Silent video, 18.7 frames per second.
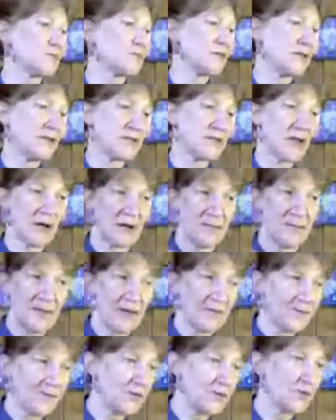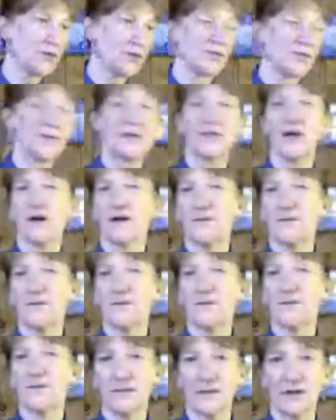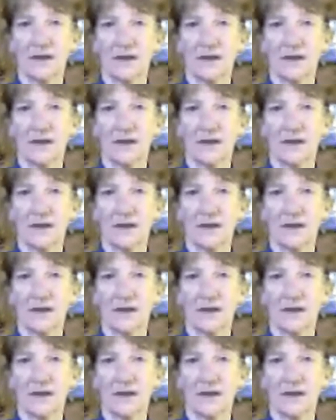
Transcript: We talk about food. We talk about